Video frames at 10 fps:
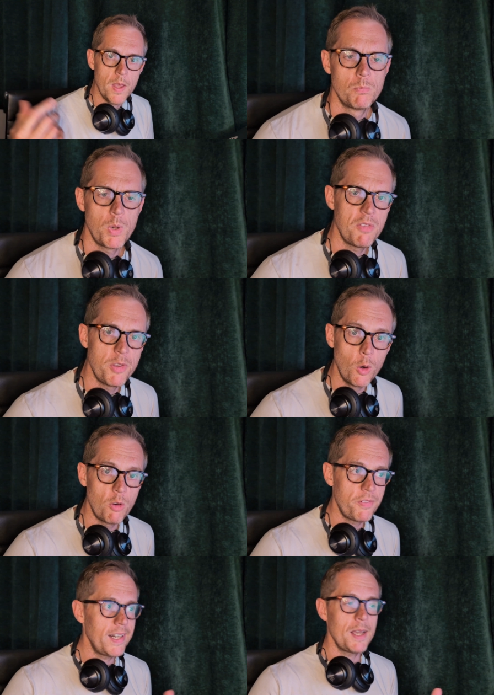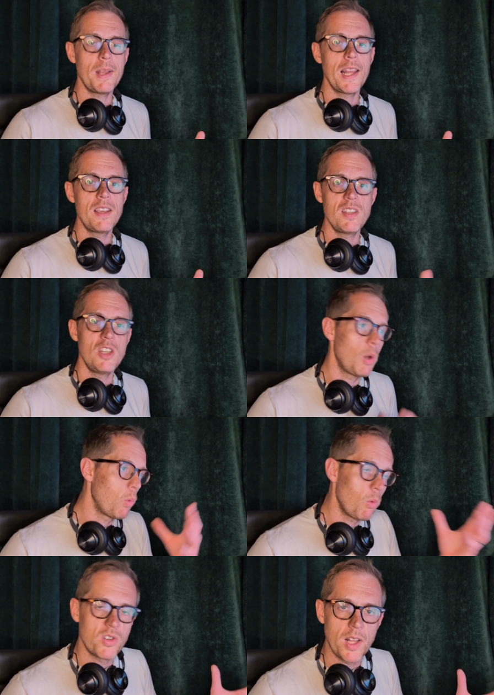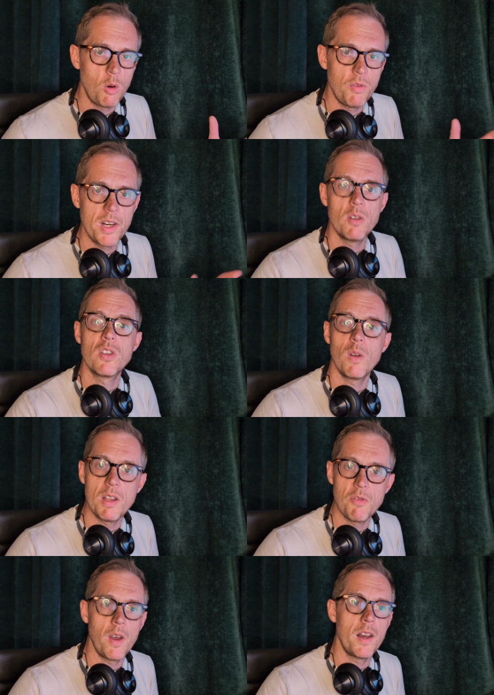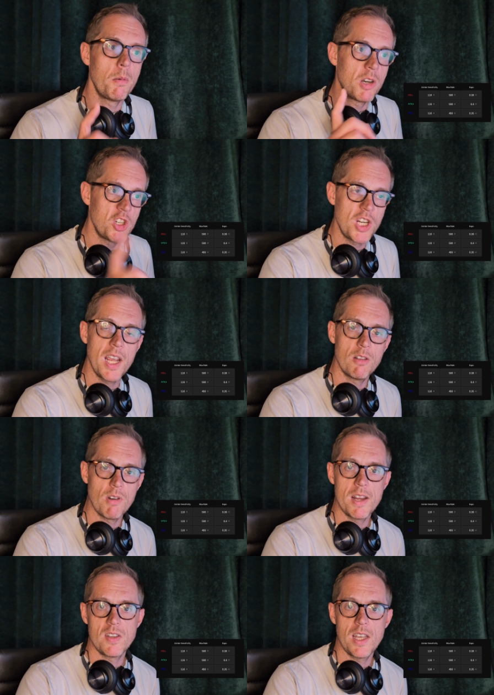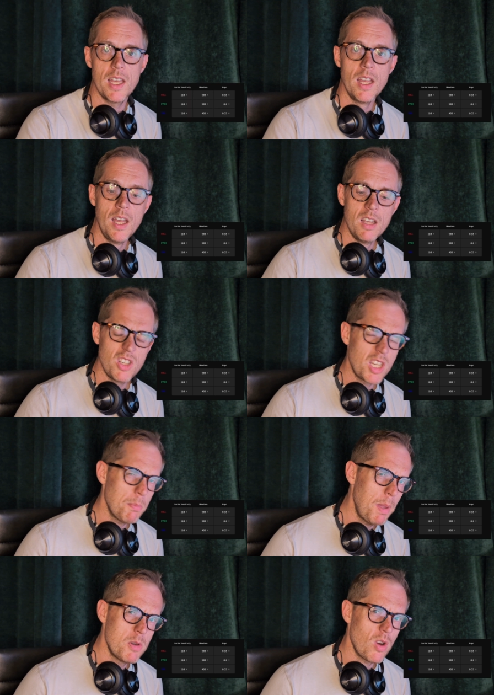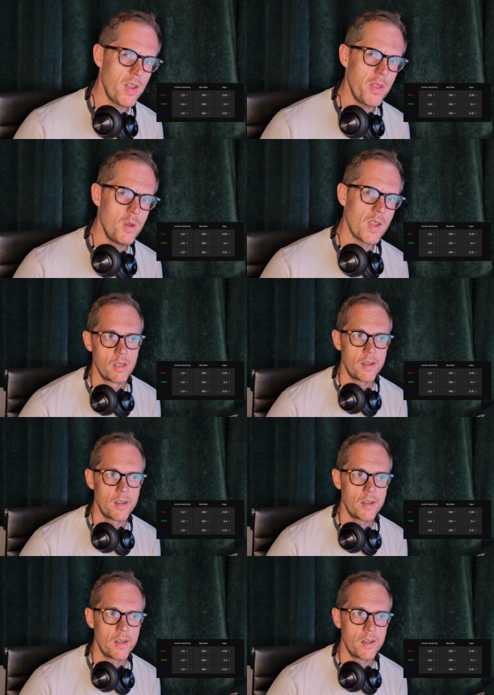But if you're feeling a bit lazy, you don't want to watch that whole video, totally fine. I'm going to share the rates here, so you can maybe try those out.